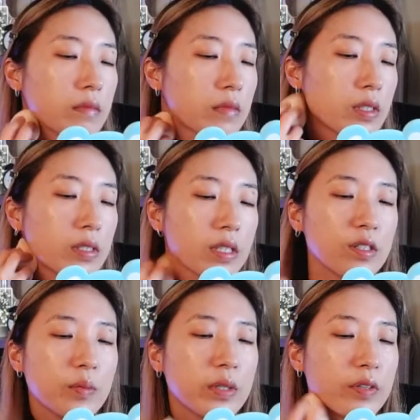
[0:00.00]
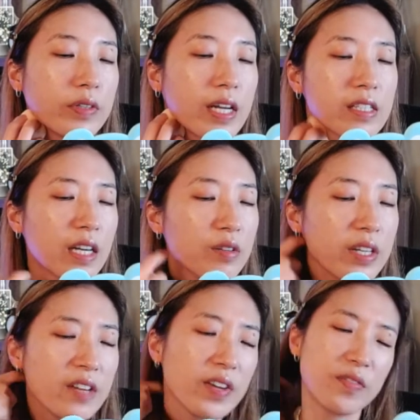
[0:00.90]
This is actually pretty relaxing. I don't
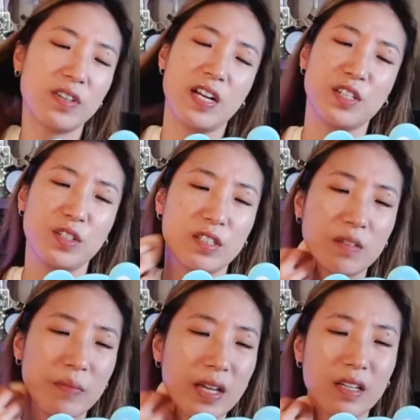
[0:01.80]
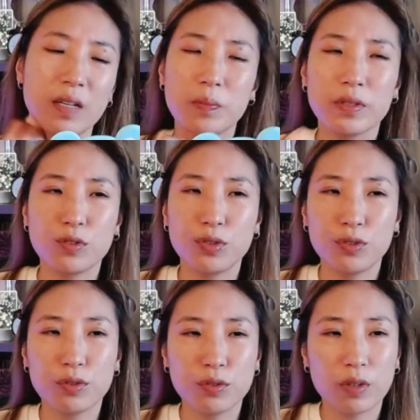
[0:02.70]
think I've ever actually done makeup
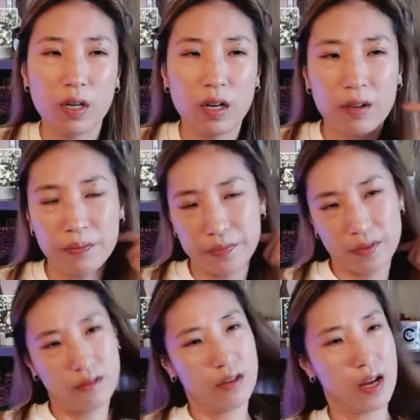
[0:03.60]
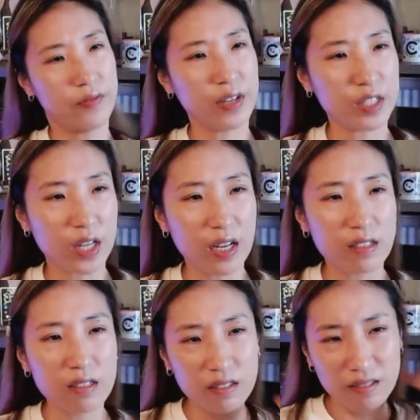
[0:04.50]
to um, cafe jazz.